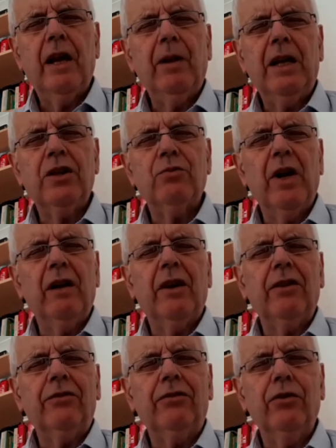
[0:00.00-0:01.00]
enable each one
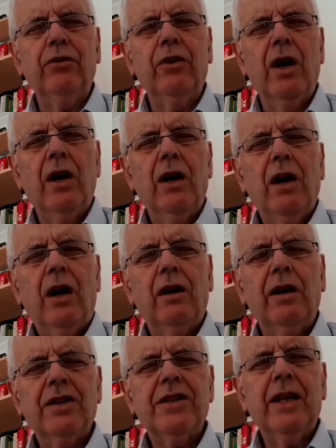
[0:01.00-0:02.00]
of us who
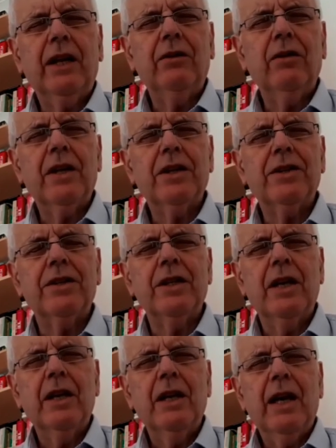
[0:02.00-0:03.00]
are listening to
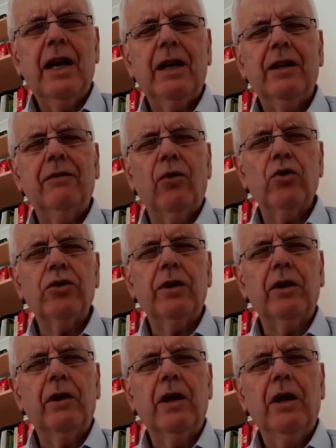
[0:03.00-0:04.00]
this uh,
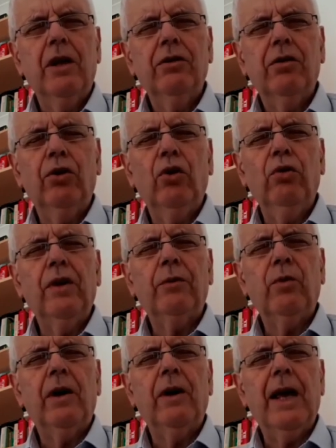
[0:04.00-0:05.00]
devotional to know
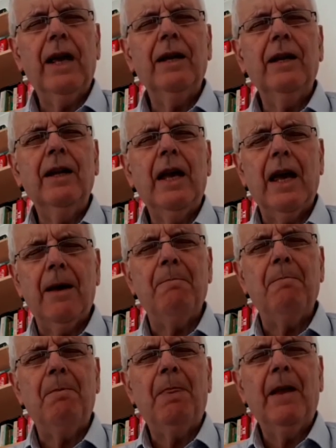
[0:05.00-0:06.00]
that we're in
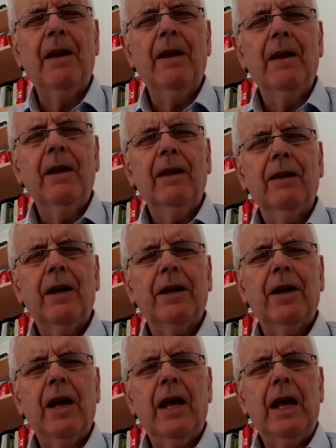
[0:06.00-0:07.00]
him,
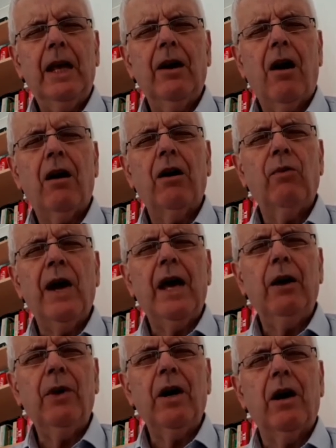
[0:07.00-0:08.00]
that in our
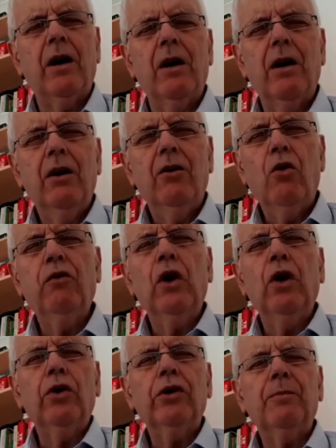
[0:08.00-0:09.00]
way we are
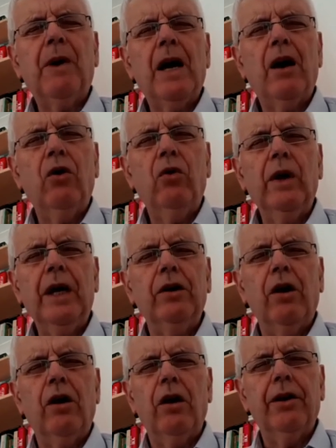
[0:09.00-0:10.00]
overlooked by a holy
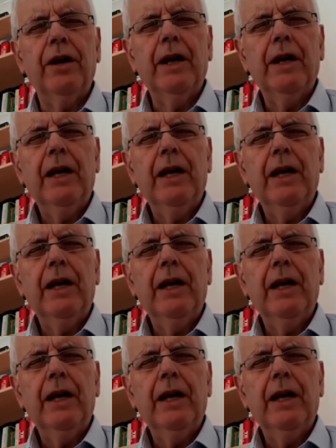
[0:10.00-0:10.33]
God